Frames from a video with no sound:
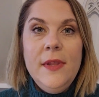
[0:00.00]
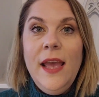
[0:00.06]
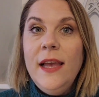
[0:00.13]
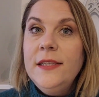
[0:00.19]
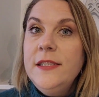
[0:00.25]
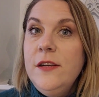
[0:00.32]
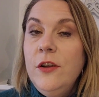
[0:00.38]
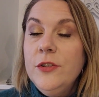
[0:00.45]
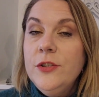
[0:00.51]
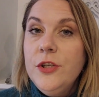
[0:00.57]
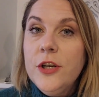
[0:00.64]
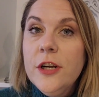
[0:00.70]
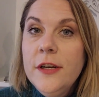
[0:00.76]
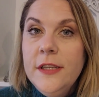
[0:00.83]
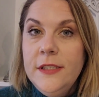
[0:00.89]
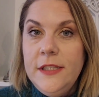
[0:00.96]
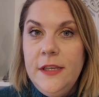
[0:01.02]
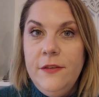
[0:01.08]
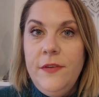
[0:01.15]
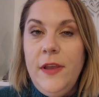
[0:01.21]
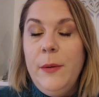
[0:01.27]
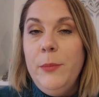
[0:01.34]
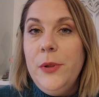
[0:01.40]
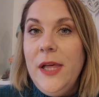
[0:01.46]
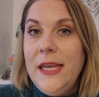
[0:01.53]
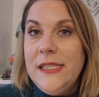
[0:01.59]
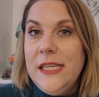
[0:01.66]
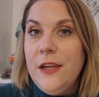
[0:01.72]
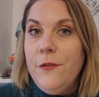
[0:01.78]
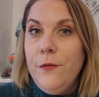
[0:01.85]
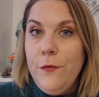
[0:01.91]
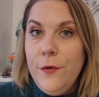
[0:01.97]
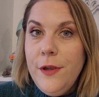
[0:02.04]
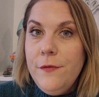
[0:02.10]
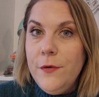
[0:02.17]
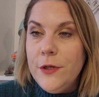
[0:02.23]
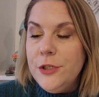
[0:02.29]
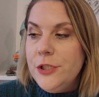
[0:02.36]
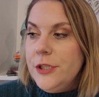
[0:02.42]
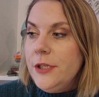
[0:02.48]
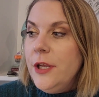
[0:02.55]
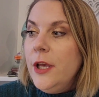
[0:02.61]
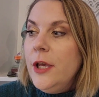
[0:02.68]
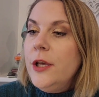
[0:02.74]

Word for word: as an alternative and plastic-free version